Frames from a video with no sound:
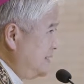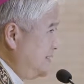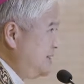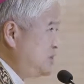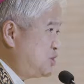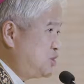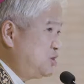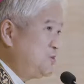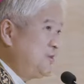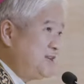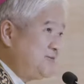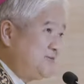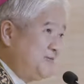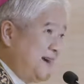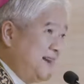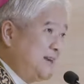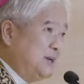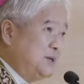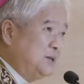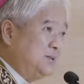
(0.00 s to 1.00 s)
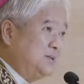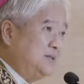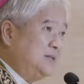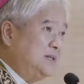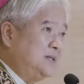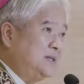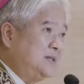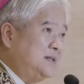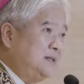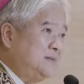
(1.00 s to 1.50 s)
is to be followed,
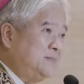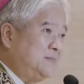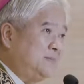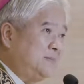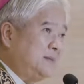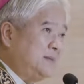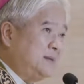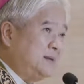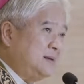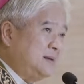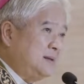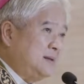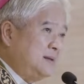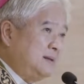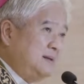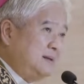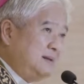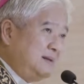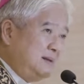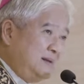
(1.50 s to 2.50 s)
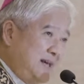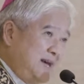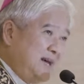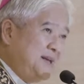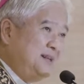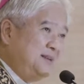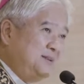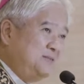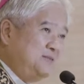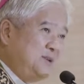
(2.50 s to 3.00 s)

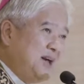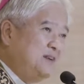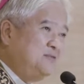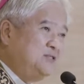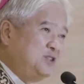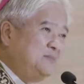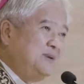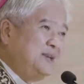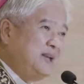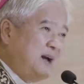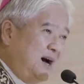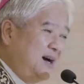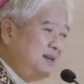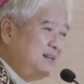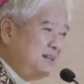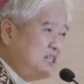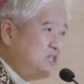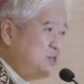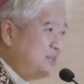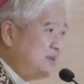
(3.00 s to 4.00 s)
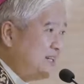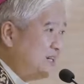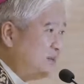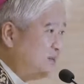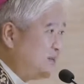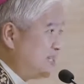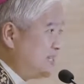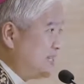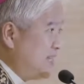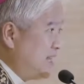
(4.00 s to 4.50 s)
then we have to be honest with
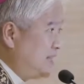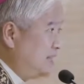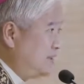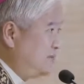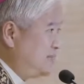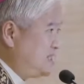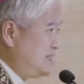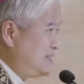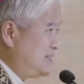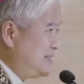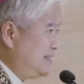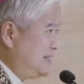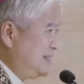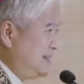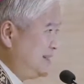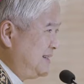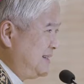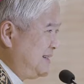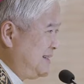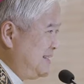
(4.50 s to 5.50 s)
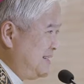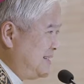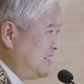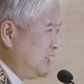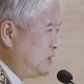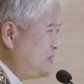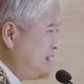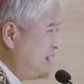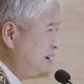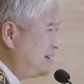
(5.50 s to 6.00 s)
ourselves
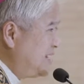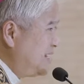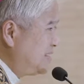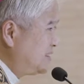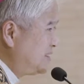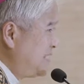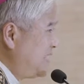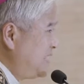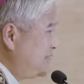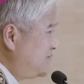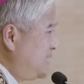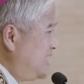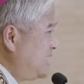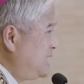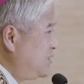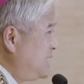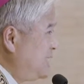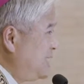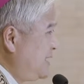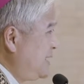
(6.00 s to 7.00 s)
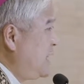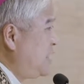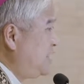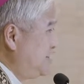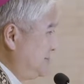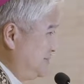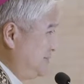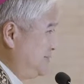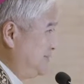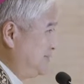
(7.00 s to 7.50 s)
that we are not really following
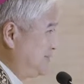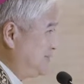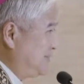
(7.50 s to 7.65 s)
love.